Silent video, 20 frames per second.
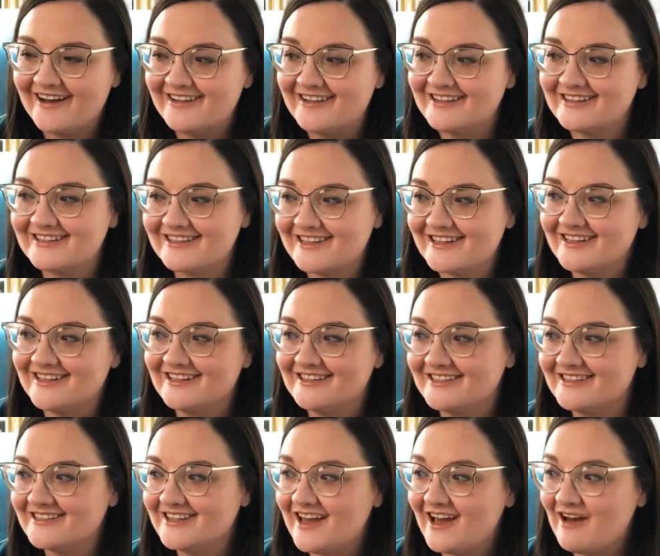This
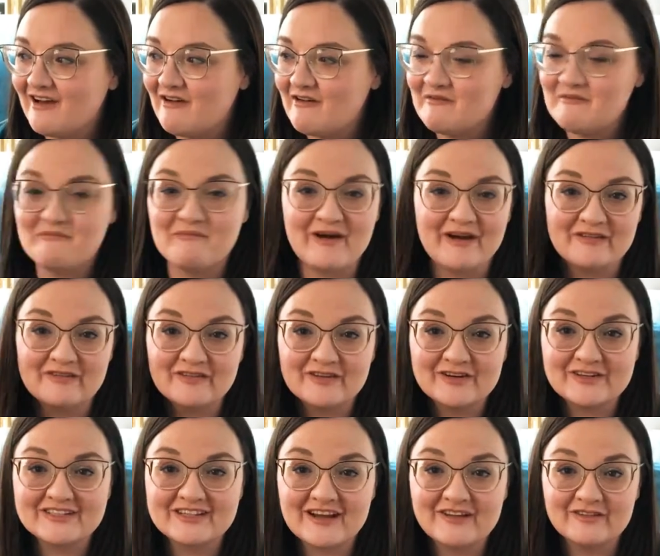is my
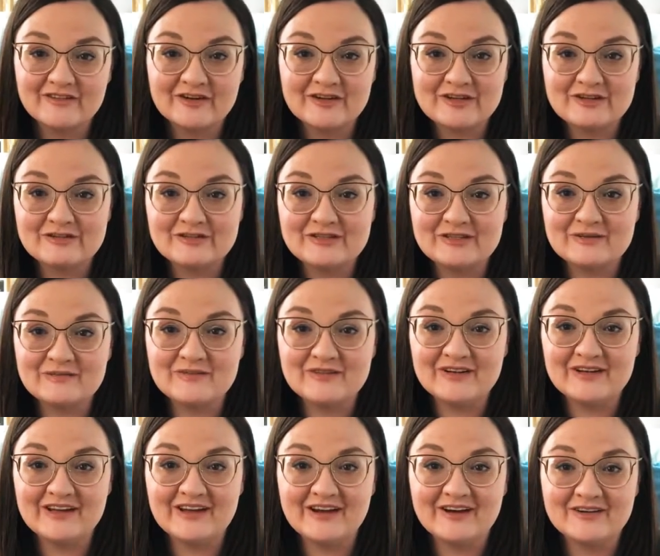first ever YouTube
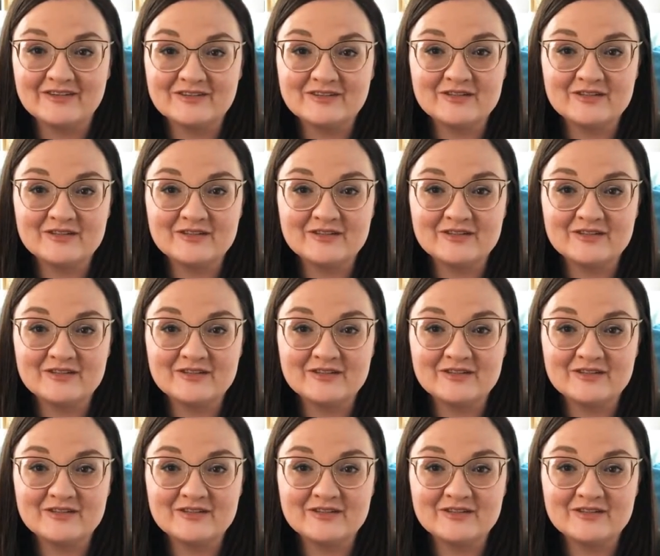video,